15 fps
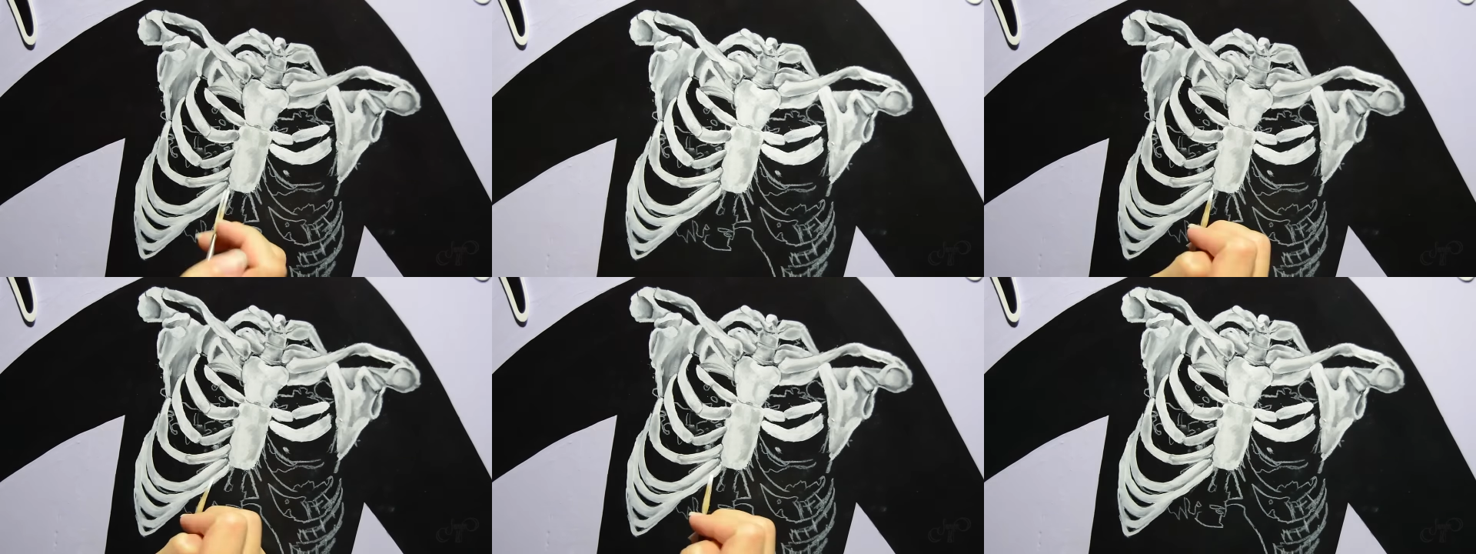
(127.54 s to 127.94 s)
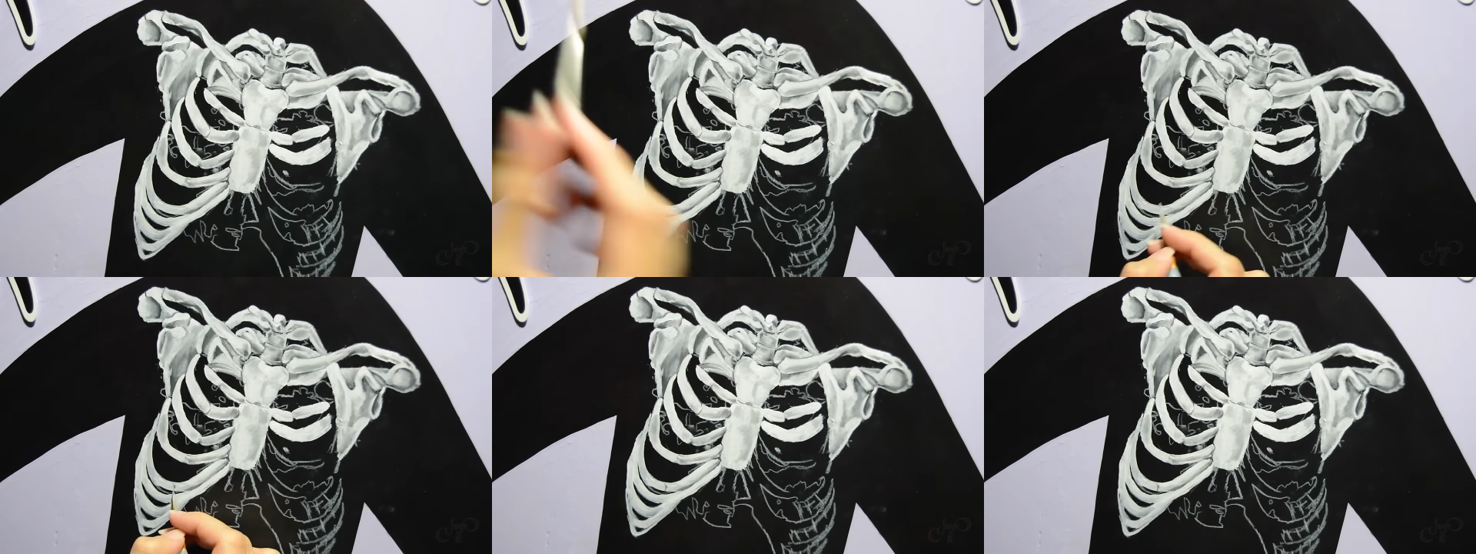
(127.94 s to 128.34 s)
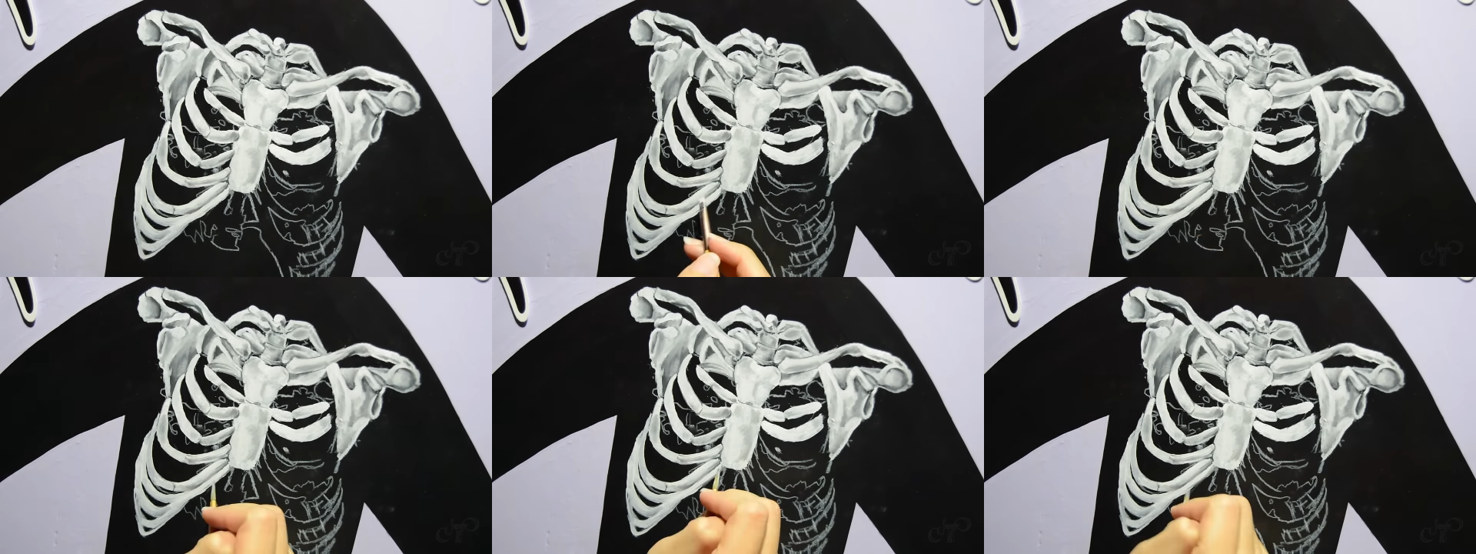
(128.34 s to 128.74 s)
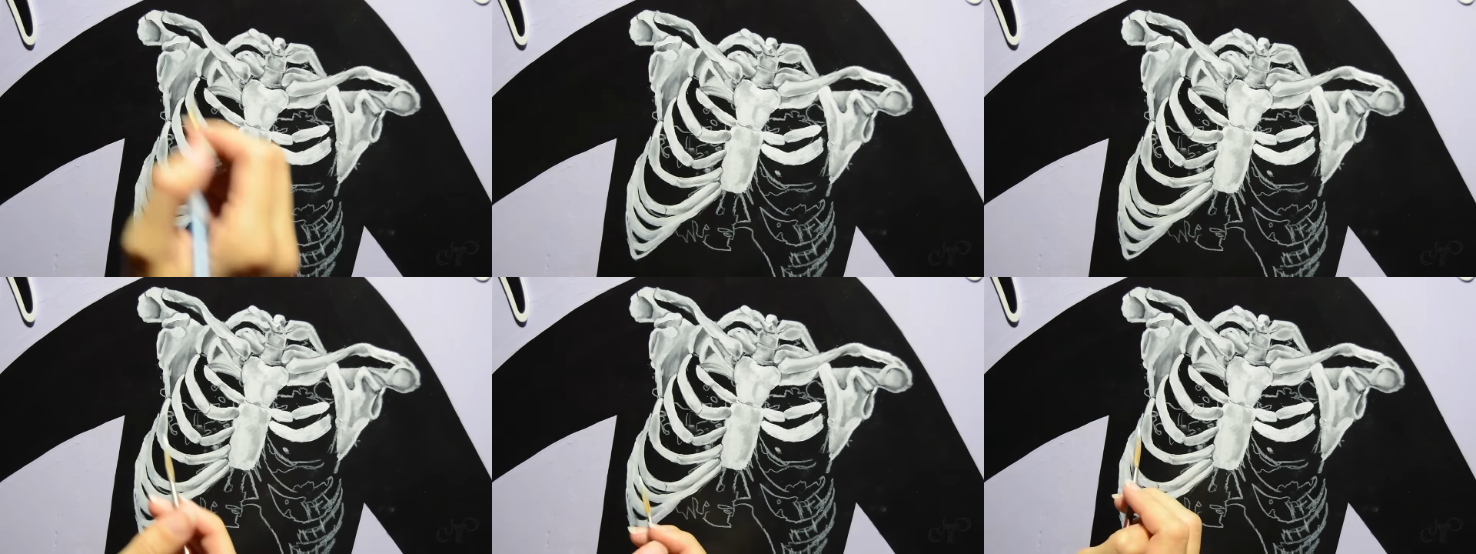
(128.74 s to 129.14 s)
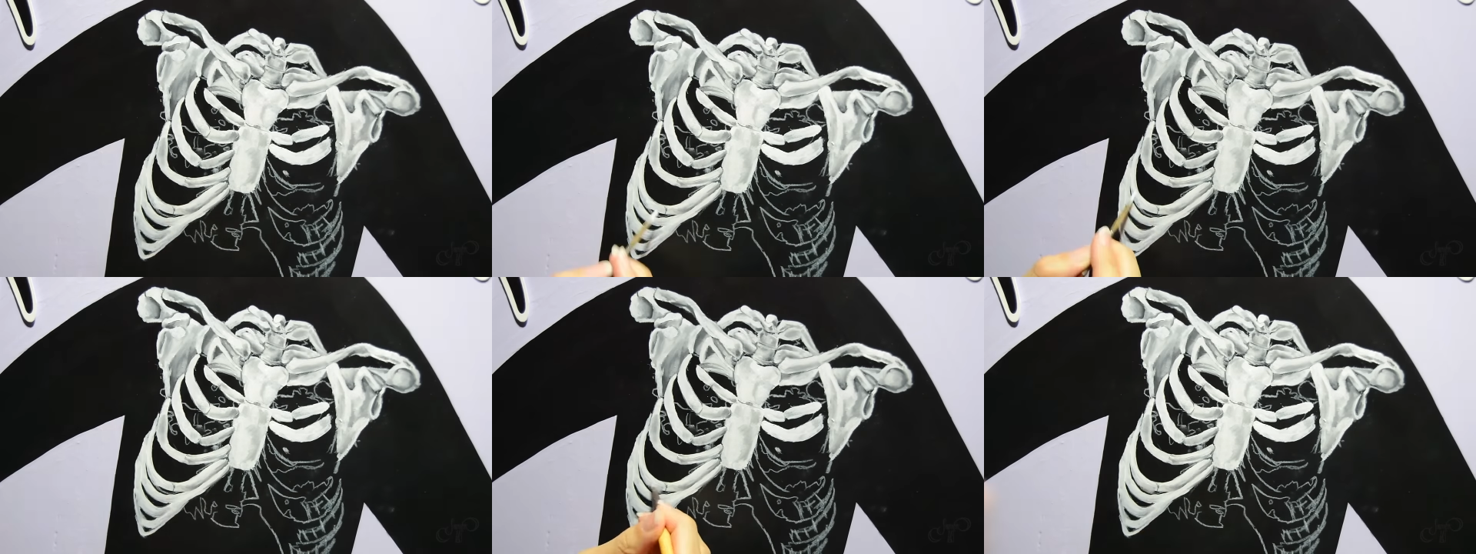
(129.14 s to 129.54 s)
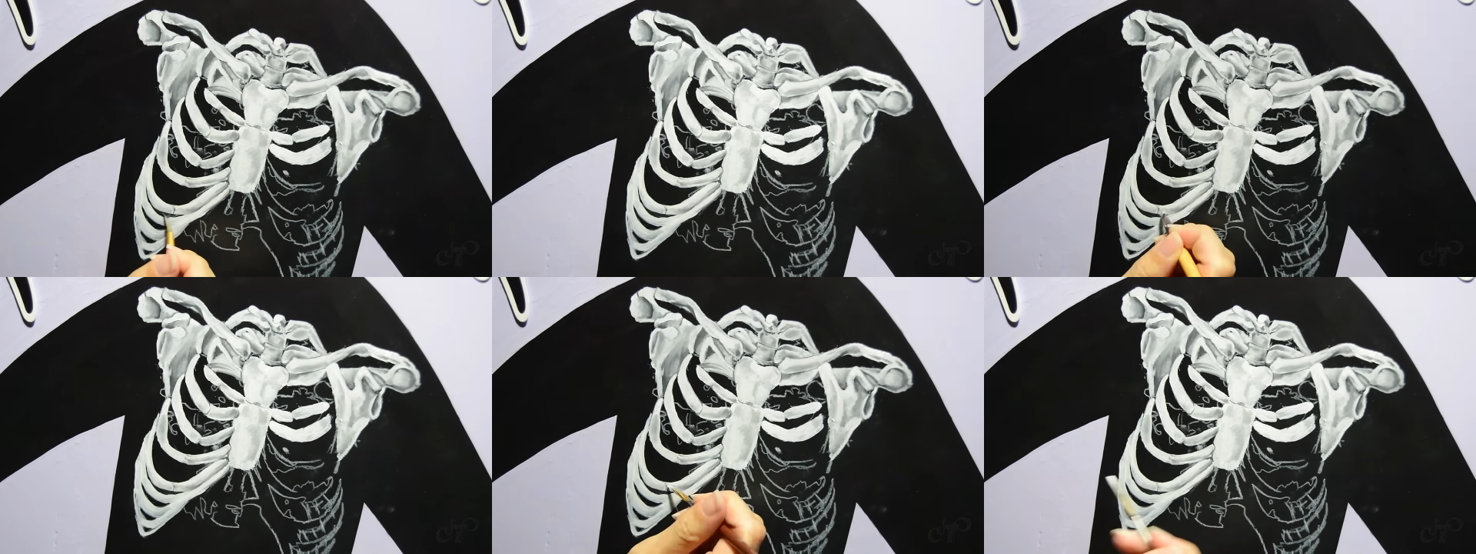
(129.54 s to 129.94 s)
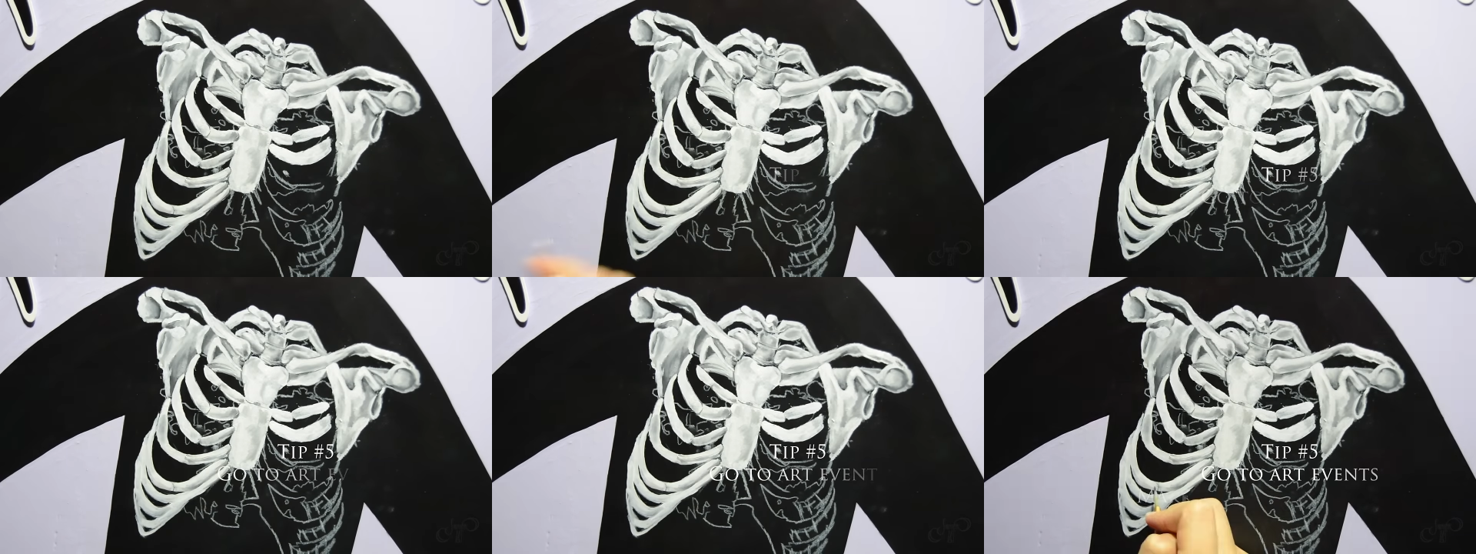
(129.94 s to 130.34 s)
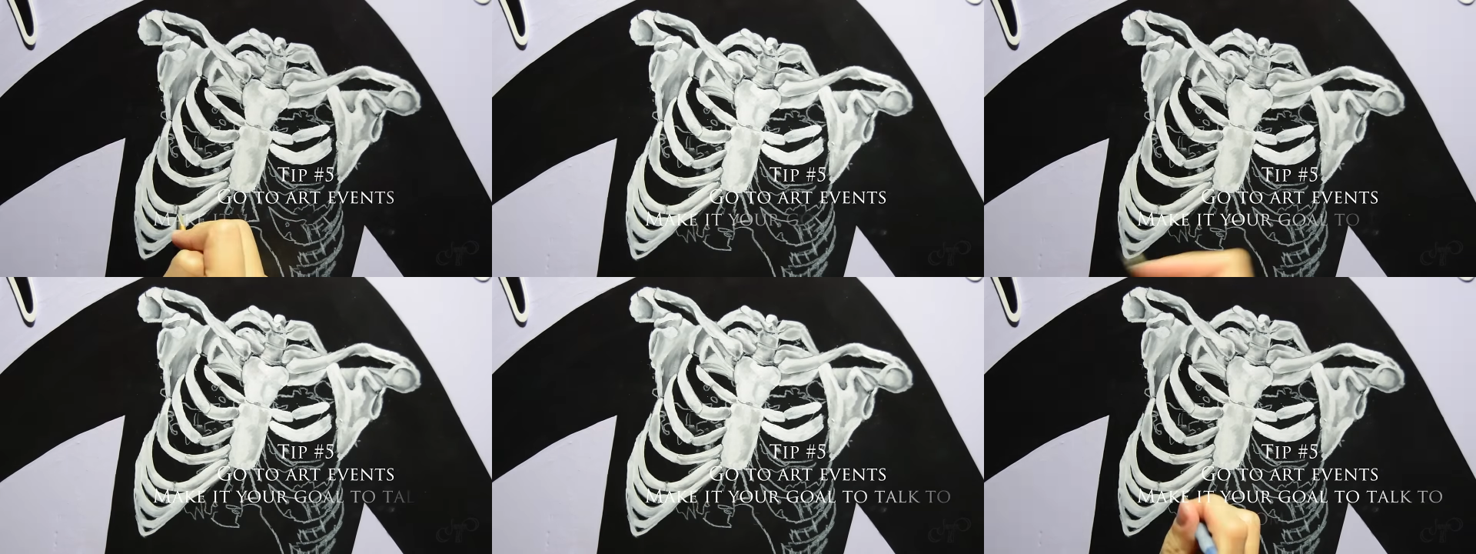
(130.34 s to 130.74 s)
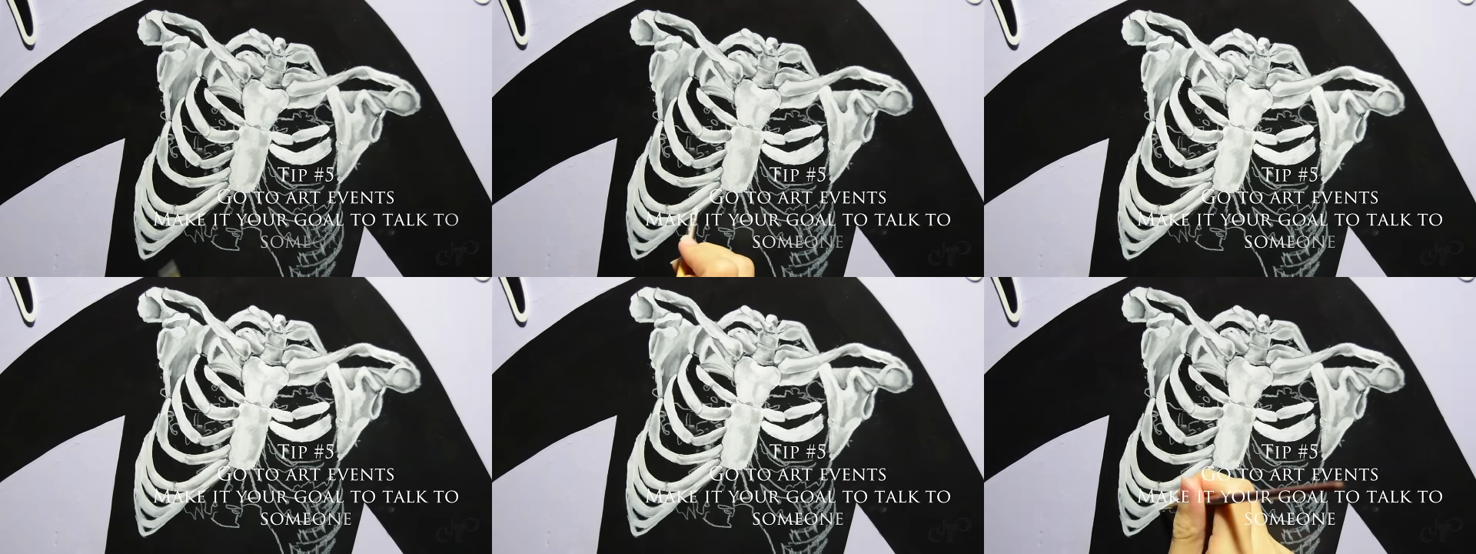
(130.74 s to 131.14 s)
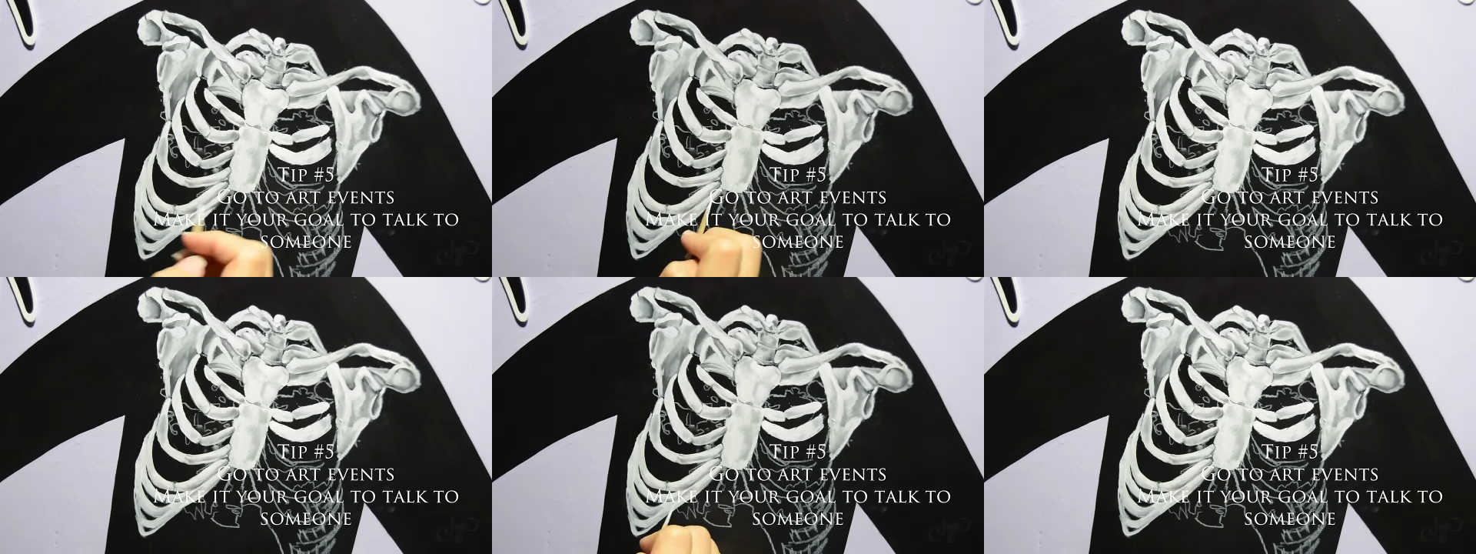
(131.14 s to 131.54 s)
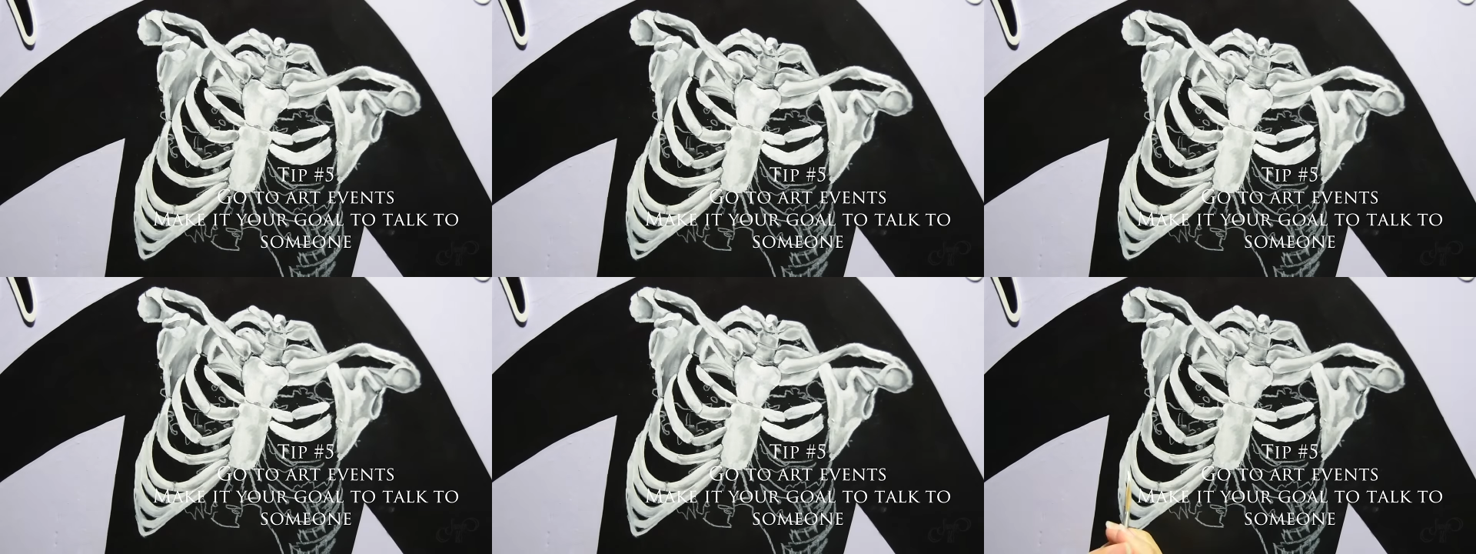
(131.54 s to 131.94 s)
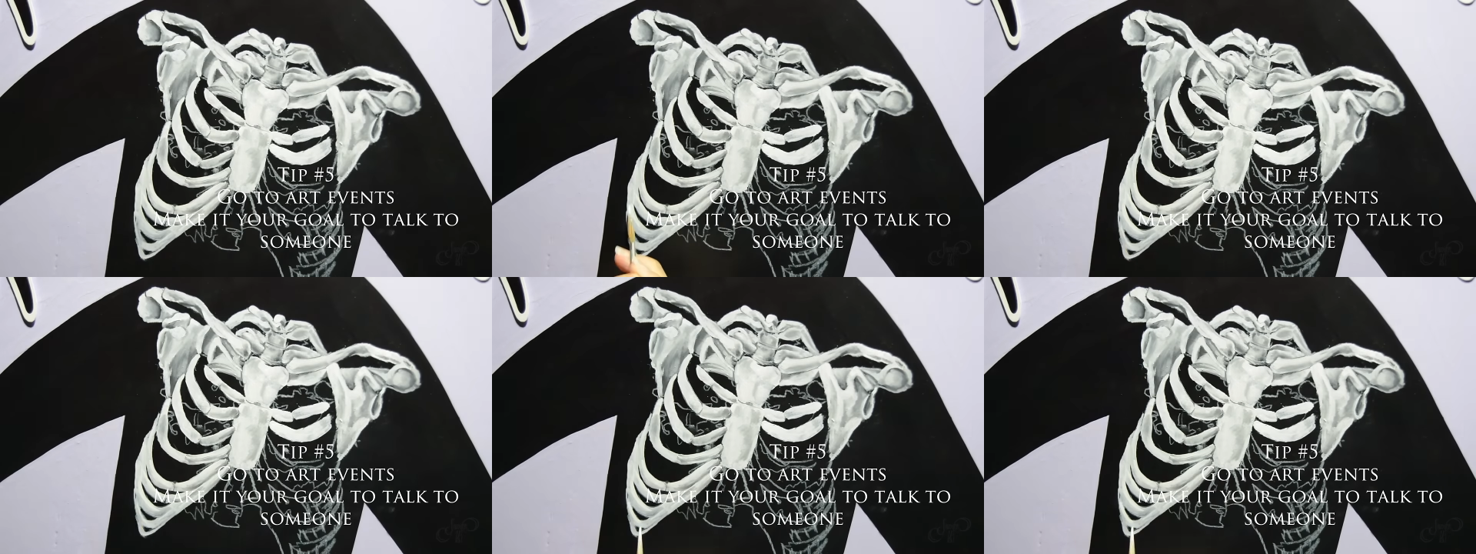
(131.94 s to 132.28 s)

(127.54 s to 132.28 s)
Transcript: [unreadable: no face in view]